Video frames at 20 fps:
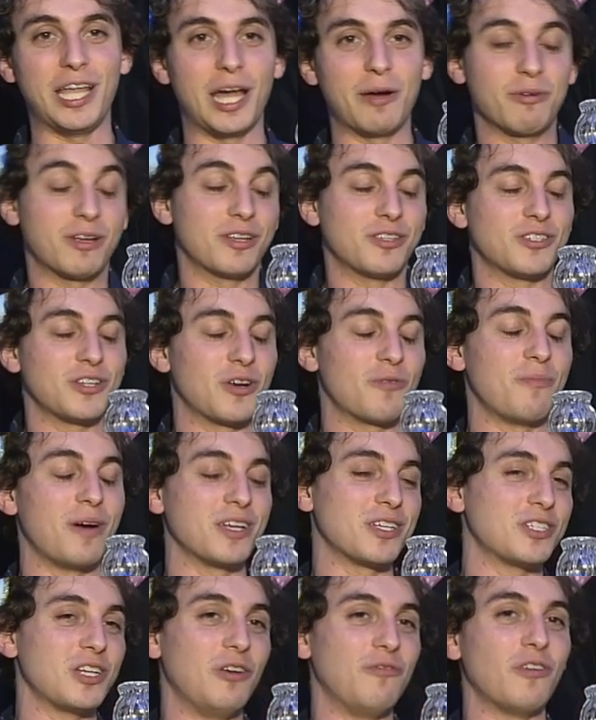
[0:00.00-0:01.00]
I would consider
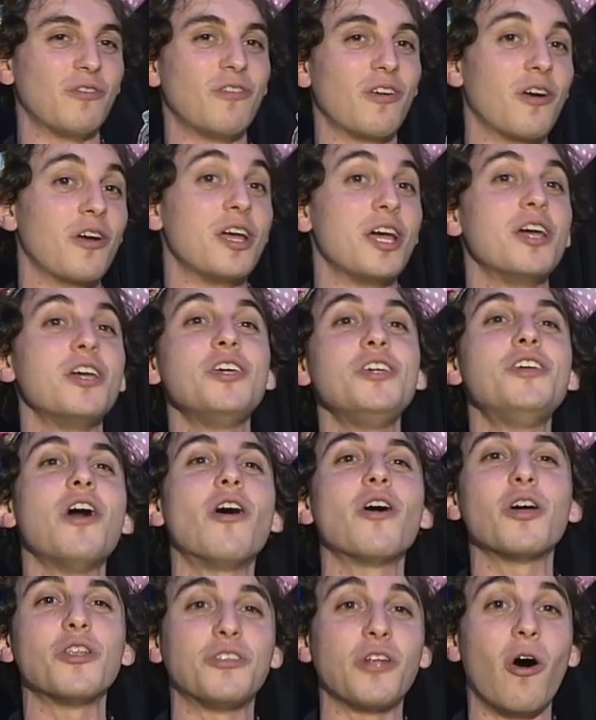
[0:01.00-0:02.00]
myself a very
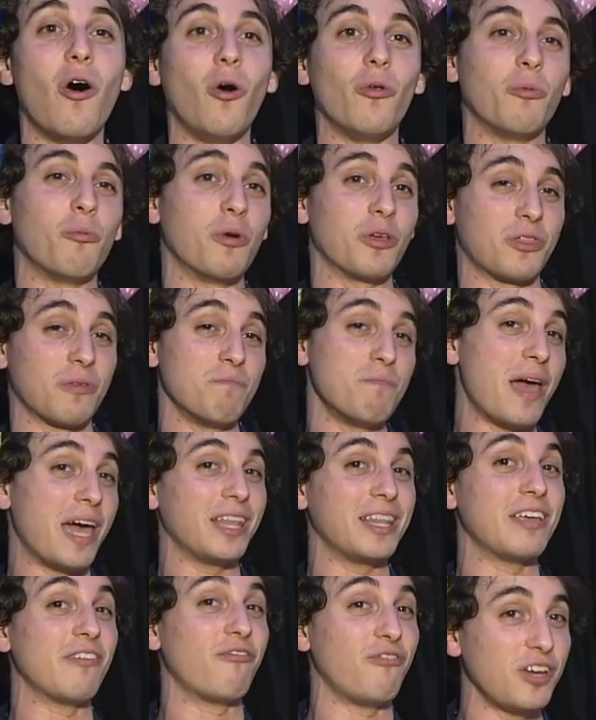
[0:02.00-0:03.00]
young adult with
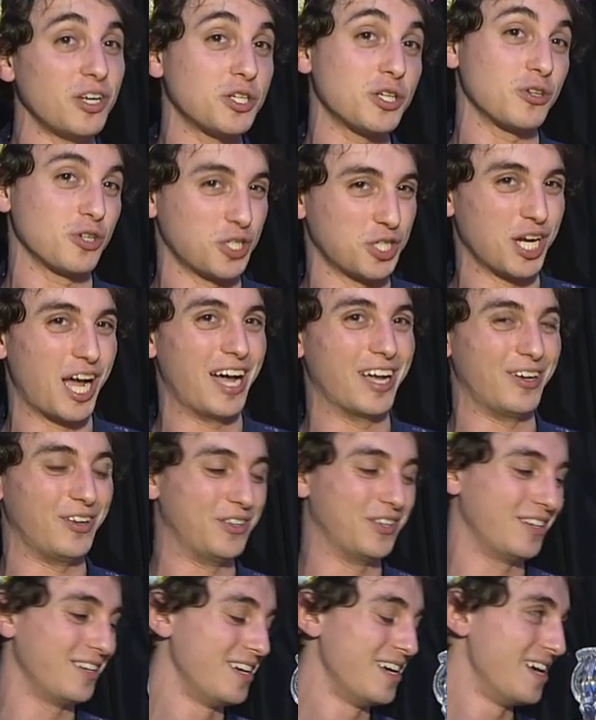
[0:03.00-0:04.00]
manly features child,
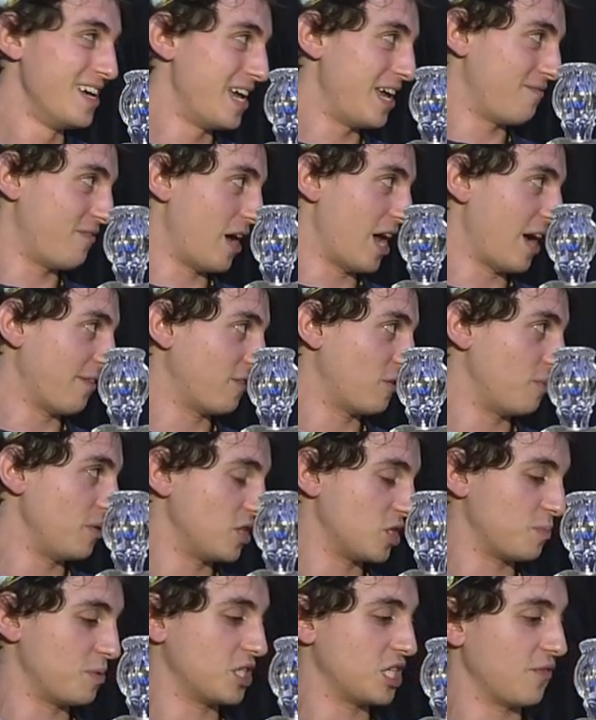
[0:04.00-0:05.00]
if I have to be
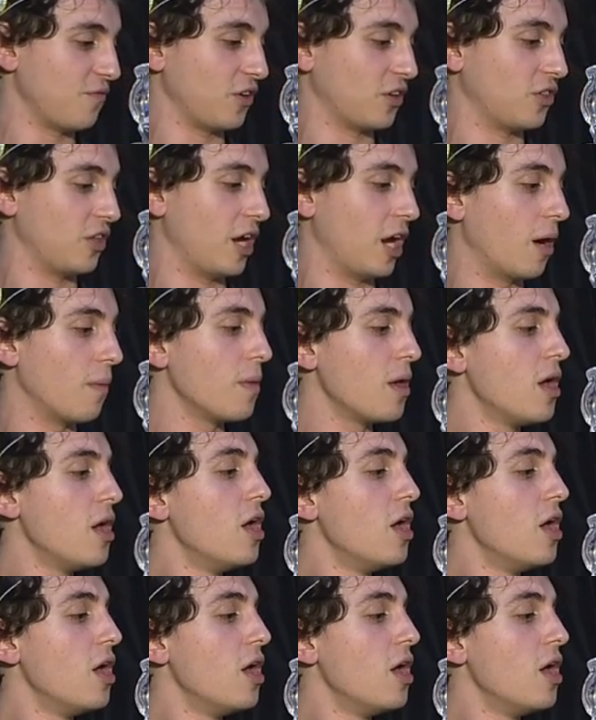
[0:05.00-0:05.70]
specific there.